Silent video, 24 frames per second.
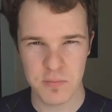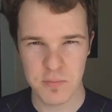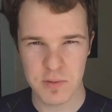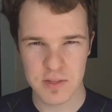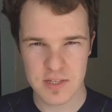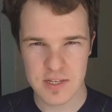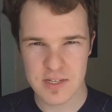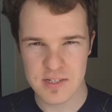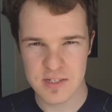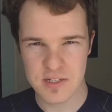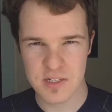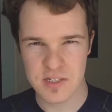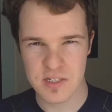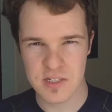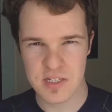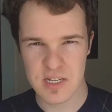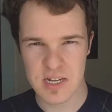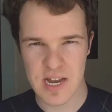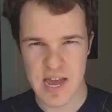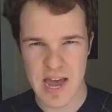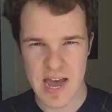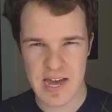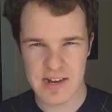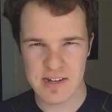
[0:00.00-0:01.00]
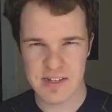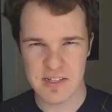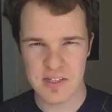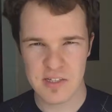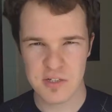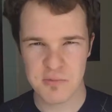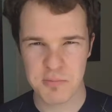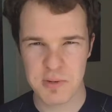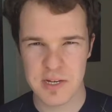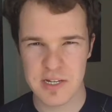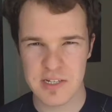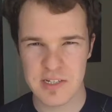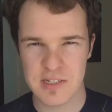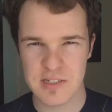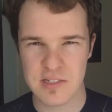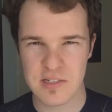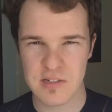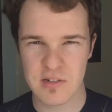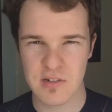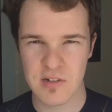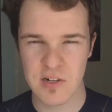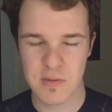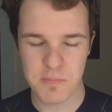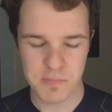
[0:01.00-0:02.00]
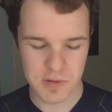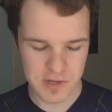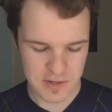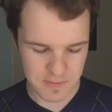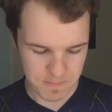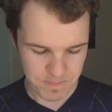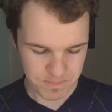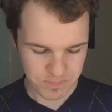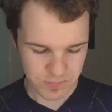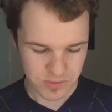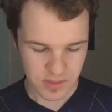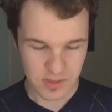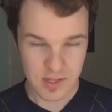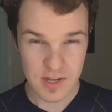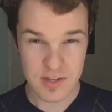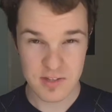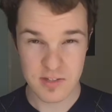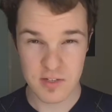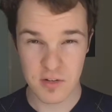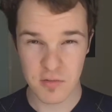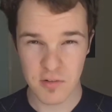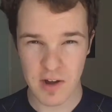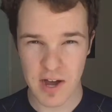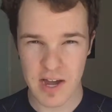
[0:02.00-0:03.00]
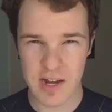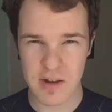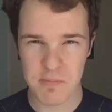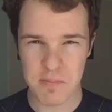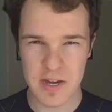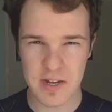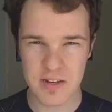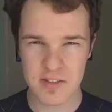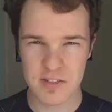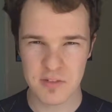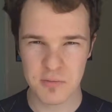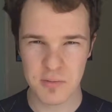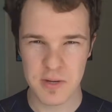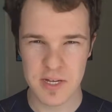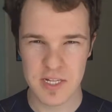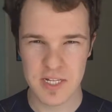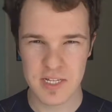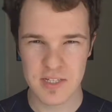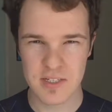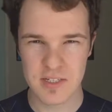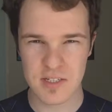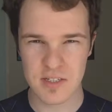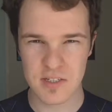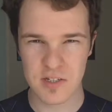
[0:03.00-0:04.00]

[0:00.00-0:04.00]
but there's just an added sweetness to it, but there's the right amount of sweetness.